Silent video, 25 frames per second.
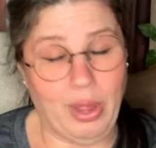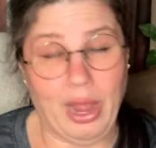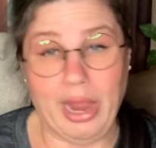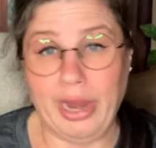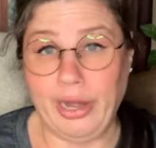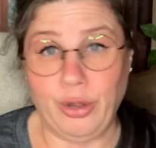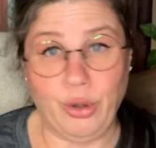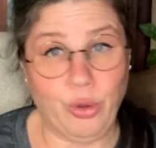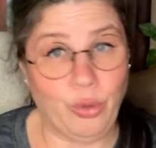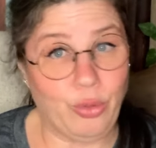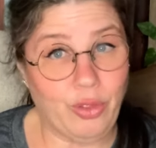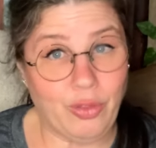I
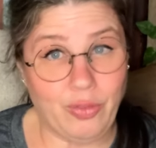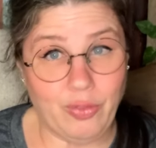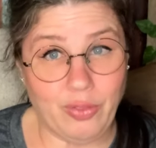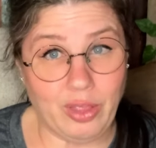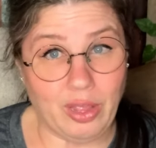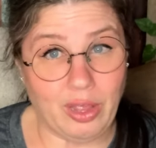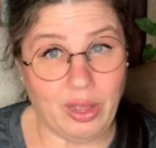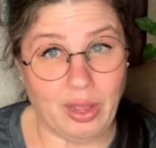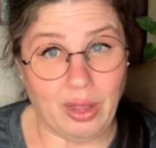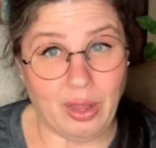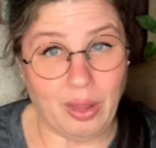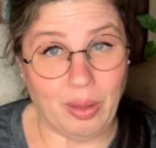know that
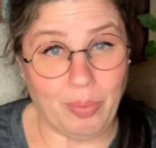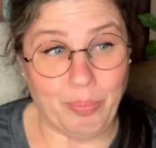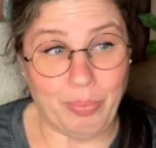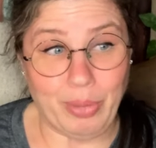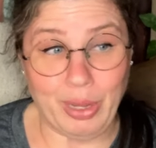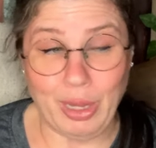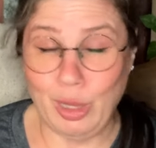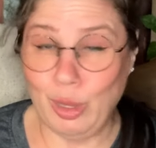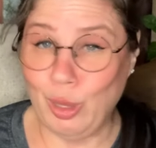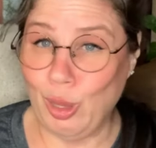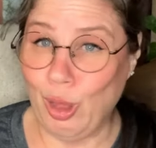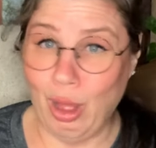the
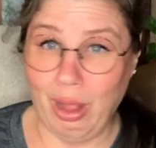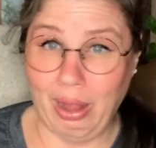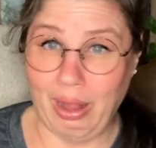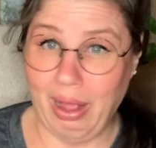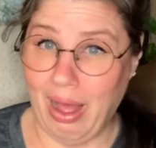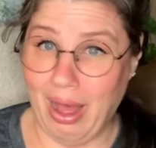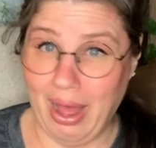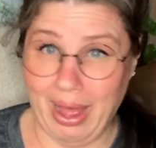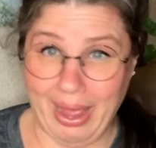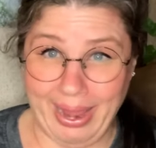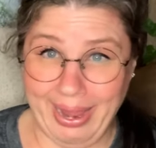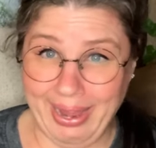big long
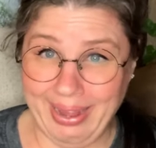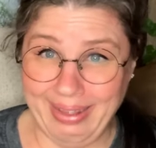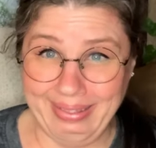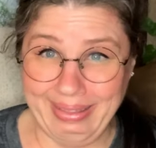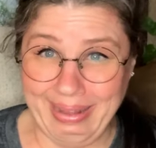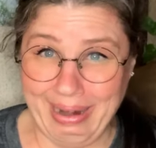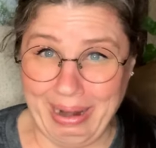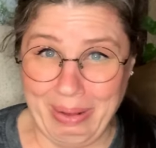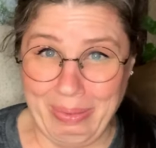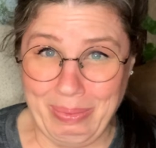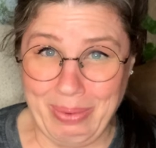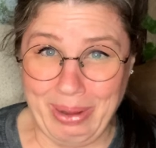hike
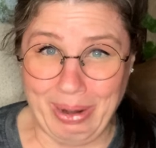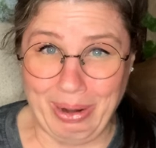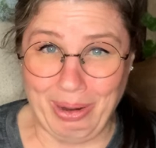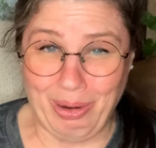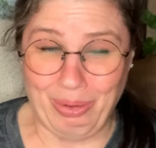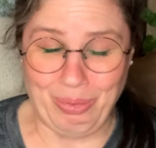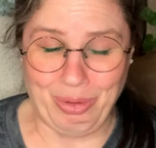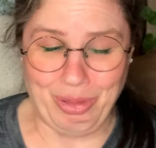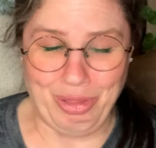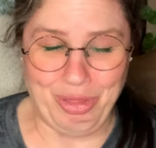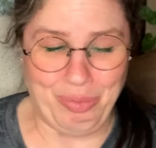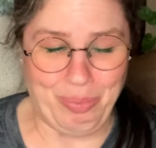that I went
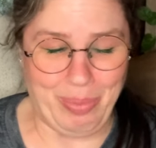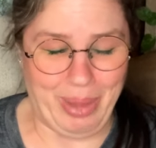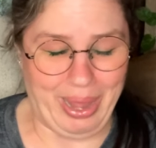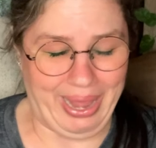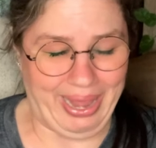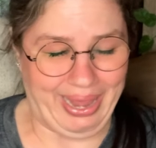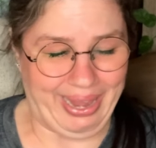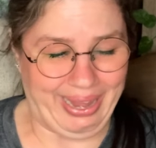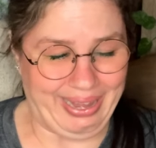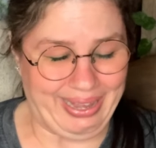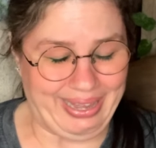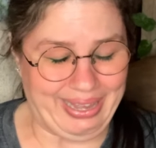on with
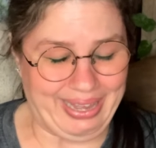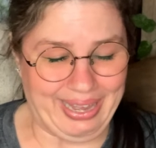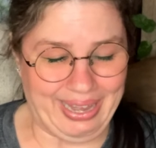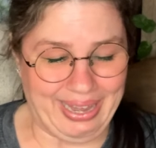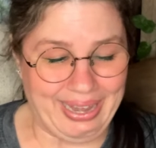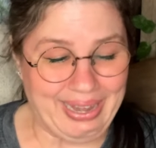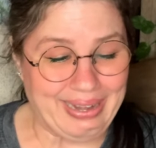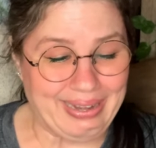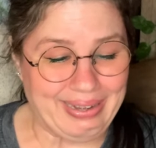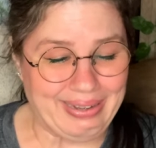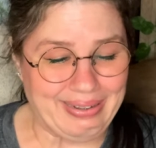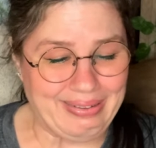my
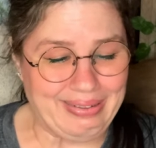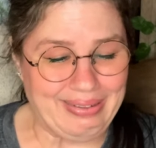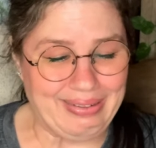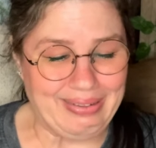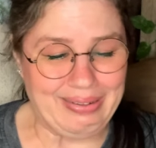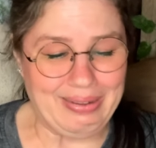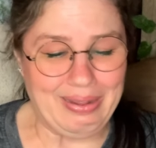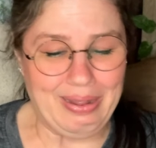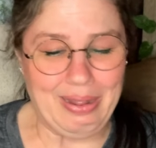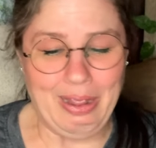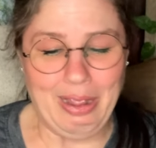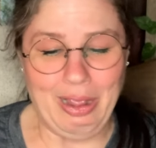
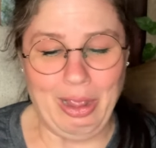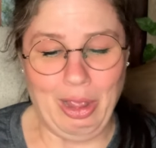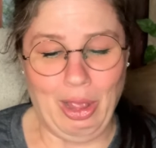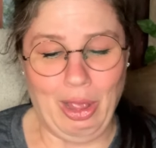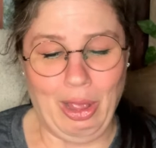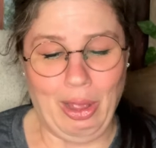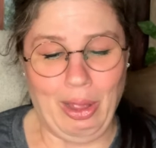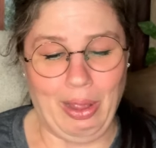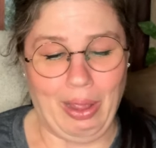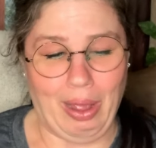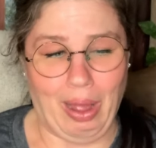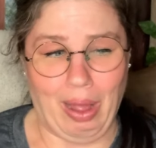kids,
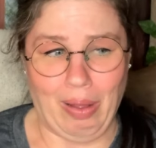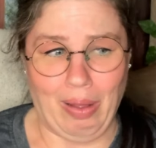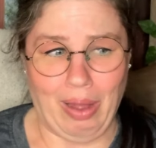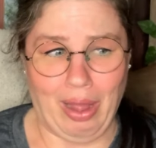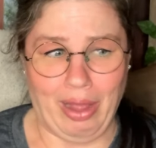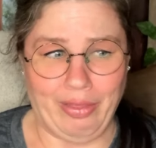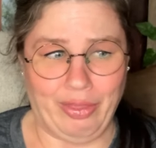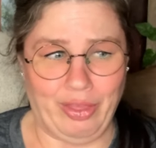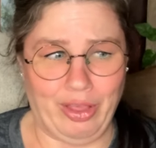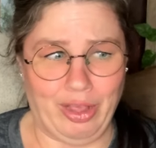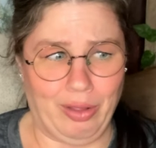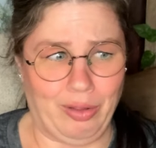
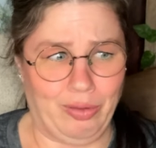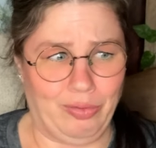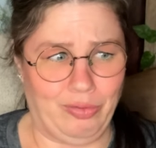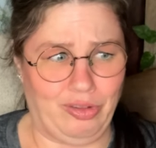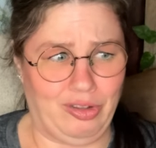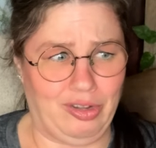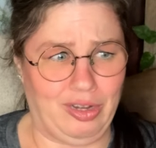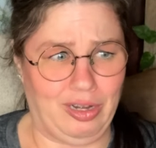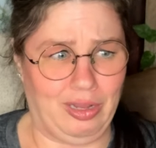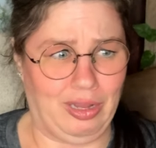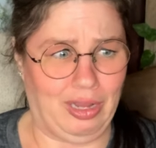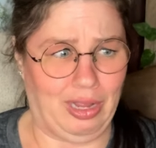I think I
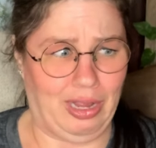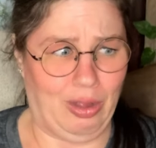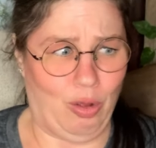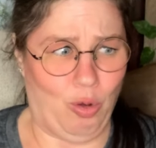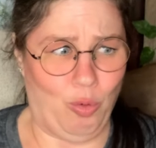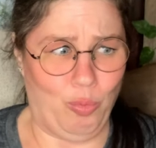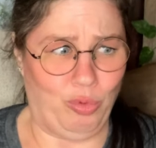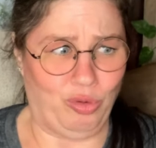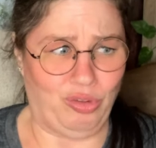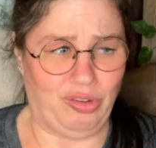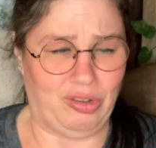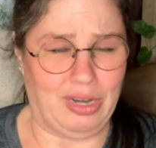was did like
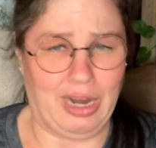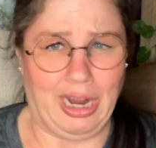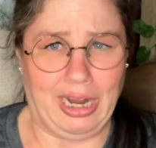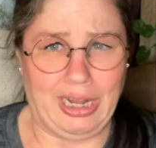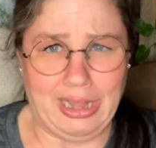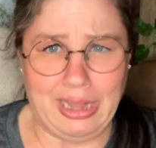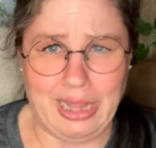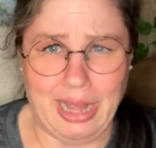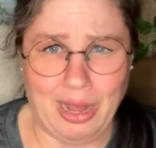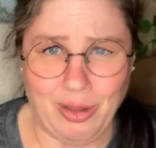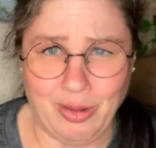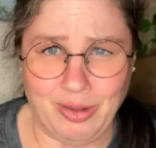almost
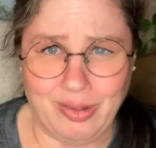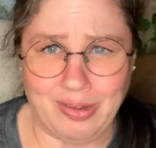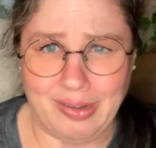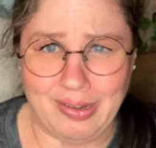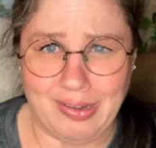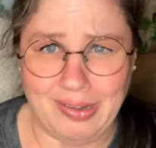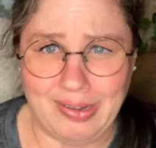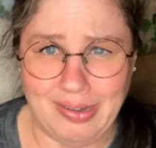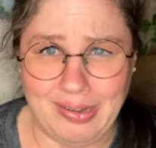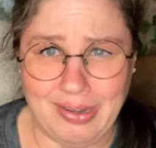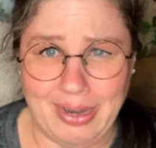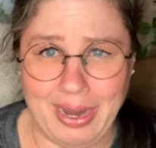
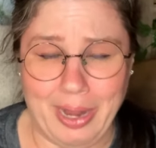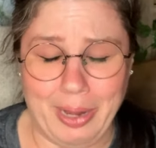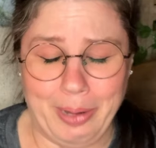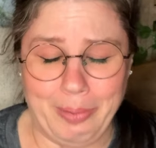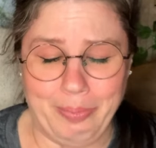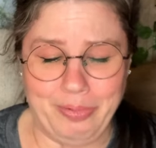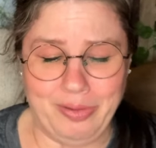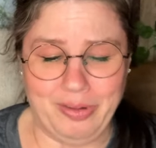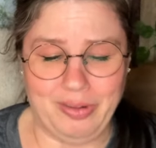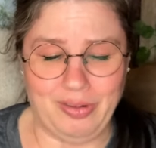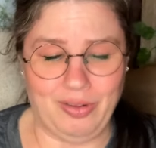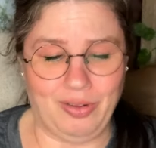9,000
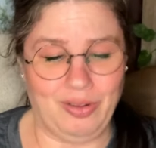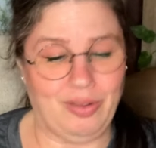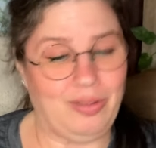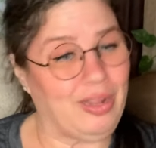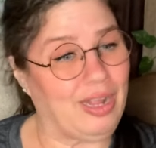steps.